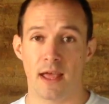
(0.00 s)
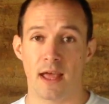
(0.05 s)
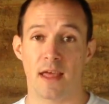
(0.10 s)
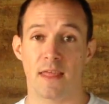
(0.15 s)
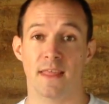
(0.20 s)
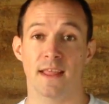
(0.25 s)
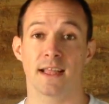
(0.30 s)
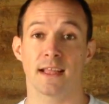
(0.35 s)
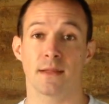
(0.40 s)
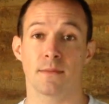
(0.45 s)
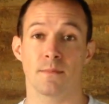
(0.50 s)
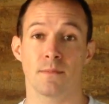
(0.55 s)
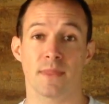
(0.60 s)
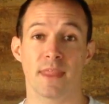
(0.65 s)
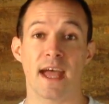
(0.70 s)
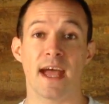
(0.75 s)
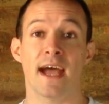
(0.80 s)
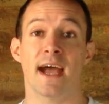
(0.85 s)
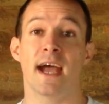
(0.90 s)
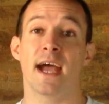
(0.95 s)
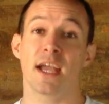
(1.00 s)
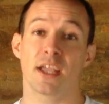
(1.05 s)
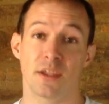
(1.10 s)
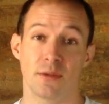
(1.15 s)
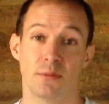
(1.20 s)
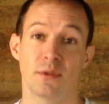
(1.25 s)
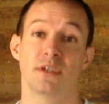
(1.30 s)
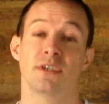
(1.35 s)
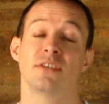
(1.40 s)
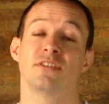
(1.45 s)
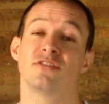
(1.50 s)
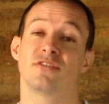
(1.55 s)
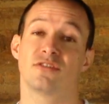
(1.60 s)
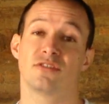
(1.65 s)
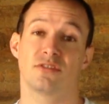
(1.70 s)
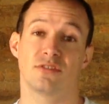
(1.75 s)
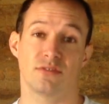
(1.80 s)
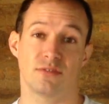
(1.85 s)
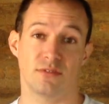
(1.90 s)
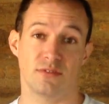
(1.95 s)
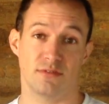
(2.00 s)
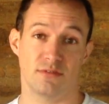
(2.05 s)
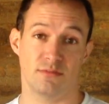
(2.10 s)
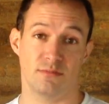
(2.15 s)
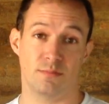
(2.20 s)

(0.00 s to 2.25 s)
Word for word: I think that argument has